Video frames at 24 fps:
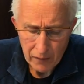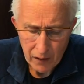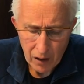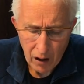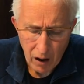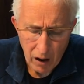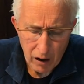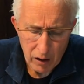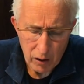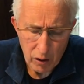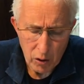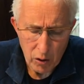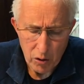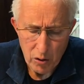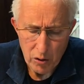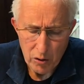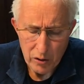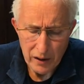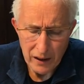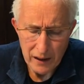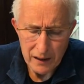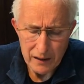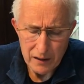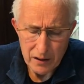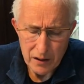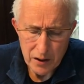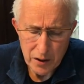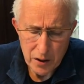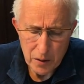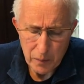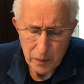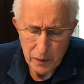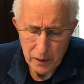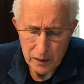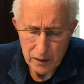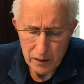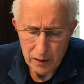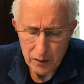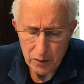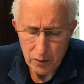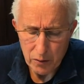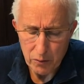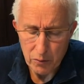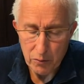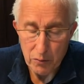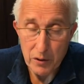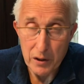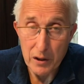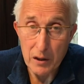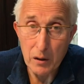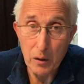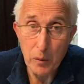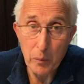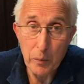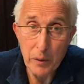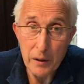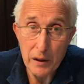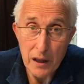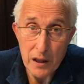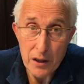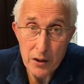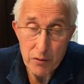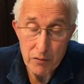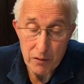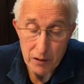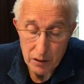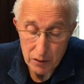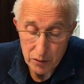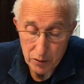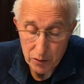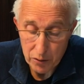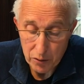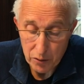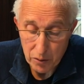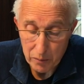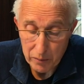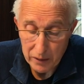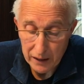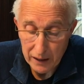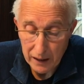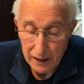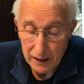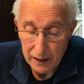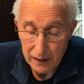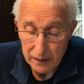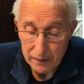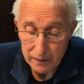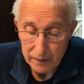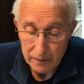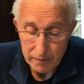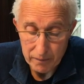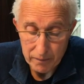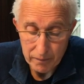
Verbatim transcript: our long anticipated real pedestrian tour began.